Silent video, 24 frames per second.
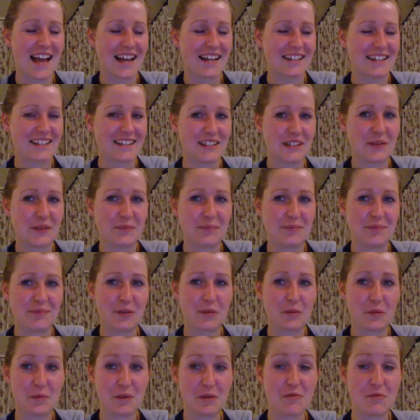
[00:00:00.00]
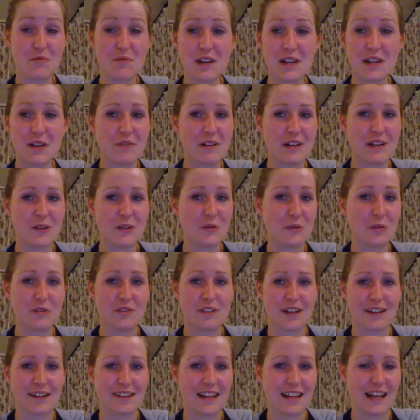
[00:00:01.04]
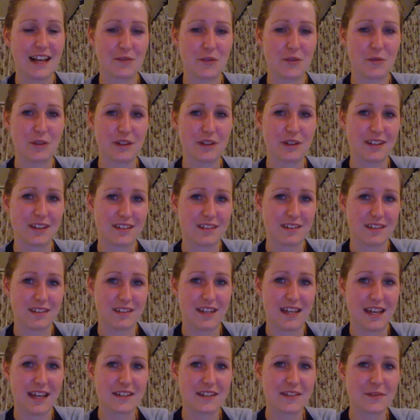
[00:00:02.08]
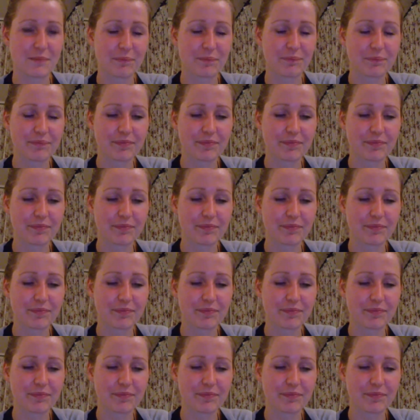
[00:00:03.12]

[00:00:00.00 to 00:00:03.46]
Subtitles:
And it will be really, really cool to actually have you with us on that.